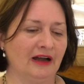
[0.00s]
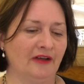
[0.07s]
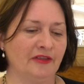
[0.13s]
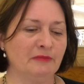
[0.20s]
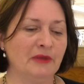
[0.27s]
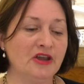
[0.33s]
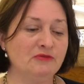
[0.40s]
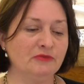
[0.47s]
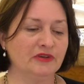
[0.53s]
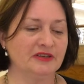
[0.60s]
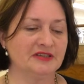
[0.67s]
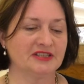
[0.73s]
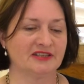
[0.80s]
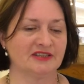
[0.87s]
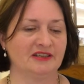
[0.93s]
at the
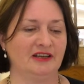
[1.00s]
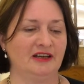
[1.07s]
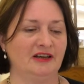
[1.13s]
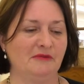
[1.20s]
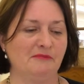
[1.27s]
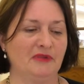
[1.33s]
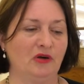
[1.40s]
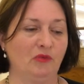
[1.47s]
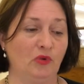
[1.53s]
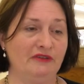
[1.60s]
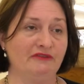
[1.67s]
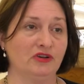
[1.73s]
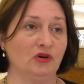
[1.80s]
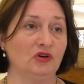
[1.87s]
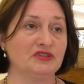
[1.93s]
moment,
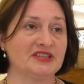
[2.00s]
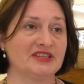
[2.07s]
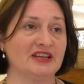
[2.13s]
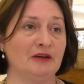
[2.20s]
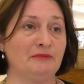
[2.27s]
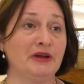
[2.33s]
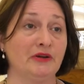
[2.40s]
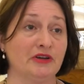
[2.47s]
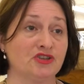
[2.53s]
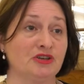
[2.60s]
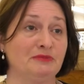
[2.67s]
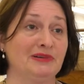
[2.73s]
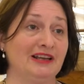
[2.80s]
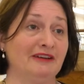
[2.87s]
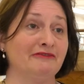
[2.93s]
we've got a
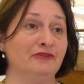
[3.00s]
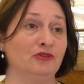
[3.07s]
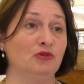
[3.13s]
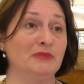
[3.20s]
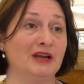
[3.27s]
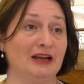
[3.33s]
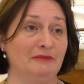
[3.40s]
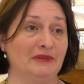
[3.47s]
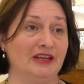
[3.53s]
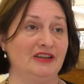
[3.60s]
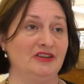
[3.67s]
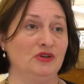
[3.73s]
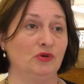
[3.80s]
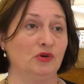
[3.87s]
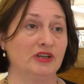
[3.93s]
poetry platform happening
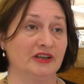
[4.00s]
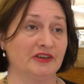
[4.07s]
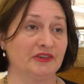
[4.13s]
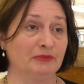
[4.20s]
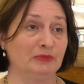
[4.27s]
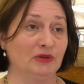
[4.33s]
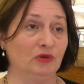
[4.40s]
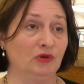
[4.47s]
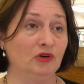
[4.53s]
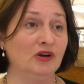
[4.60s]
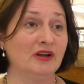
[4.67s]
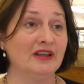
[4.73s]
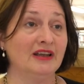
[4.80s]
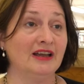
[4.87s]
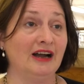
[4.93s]
in York Explore,
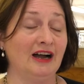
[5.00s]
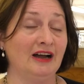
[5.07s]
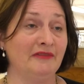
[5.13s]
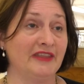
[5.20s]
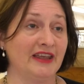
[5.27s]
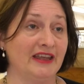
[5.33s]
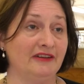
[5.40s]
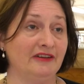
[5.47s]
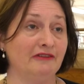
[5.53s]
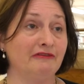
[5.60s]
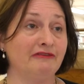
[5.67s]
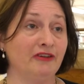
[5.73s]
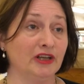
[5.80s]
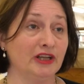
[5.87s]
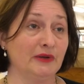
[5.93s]
and then
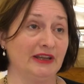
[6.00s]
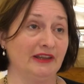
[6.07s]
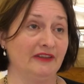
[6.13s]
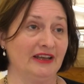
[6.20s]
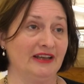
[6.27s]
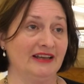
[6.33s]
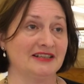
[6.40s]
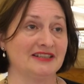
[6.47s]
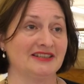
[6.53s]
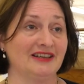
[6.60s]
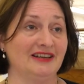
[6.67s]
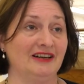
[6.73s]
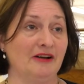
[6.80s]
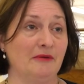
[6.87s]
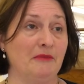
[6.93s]
following that,
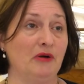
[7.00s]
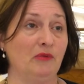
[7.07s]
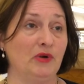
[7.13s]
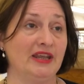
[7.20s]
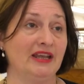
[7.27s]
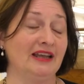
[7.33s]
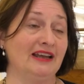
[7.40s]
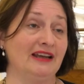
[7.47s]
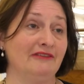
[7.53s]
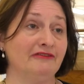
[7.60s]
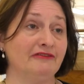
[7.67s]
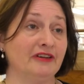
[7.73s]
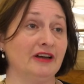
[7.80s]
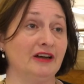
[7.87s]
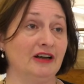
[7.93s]
we have
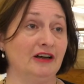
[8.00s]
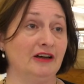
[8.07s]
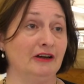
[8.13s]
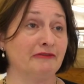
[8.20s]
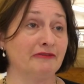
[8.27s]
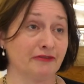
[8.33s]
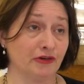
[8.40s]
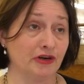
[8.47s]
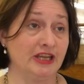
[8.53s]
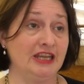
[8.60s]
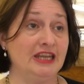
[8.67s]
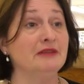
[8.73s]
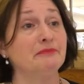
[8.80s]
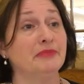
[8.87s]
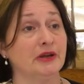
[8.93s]
a free
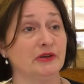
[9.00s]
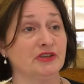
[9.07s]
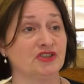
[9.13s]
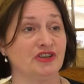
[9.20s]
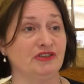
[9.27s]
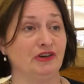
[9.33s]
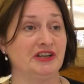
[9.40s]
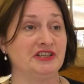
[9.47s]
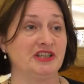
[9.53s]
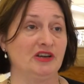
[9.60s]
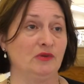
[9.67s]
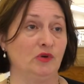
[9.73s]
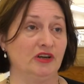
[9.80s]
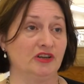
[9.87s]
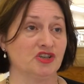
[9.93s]
poetry
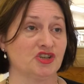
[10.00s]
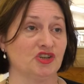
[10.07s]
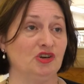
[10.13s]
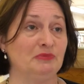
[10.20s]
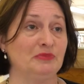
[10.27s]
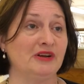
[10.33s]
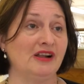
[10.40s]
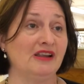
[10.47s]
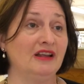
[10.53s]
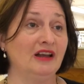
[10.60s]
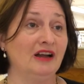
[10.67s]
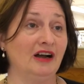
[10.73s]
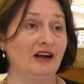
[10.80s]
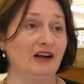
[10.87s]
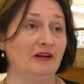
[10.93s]
writing workshop
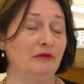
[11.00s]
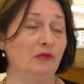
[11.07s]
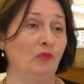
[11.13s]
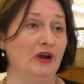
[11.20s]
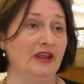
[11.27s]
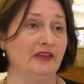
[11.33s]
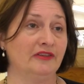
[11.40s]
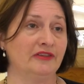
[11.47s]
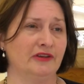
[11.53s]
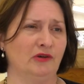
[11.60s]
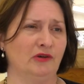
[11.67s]
with